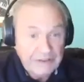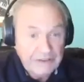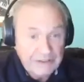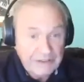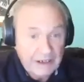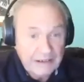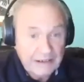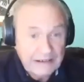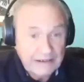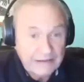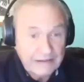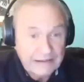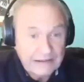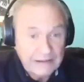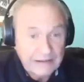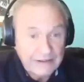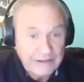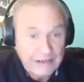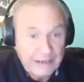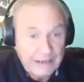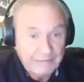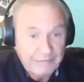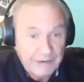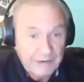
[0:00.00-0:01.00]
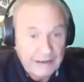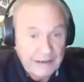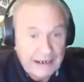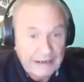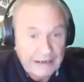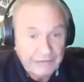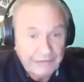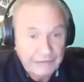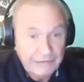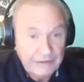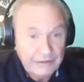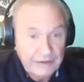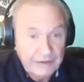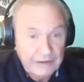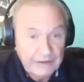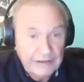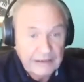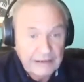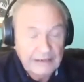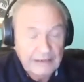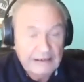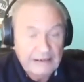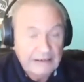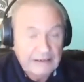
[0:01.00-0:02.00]
here, you get a job for life,
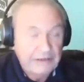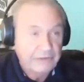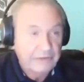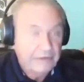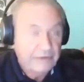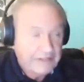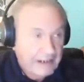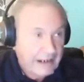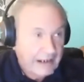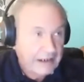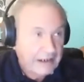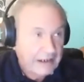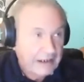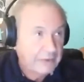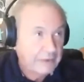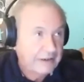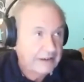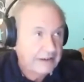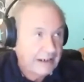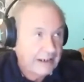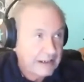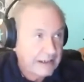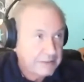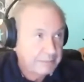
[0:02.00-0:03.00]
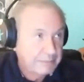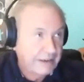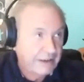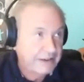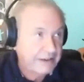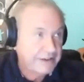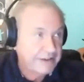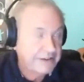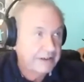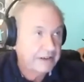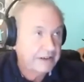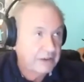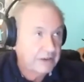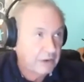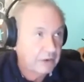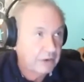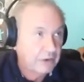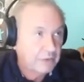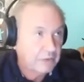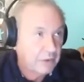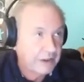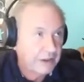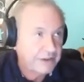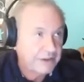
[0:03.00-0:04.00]
and then you retire with a nice pension and a
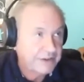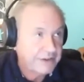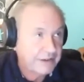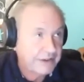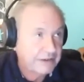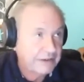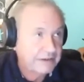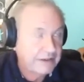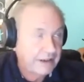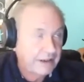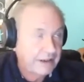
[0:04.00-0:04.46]
gold watch, and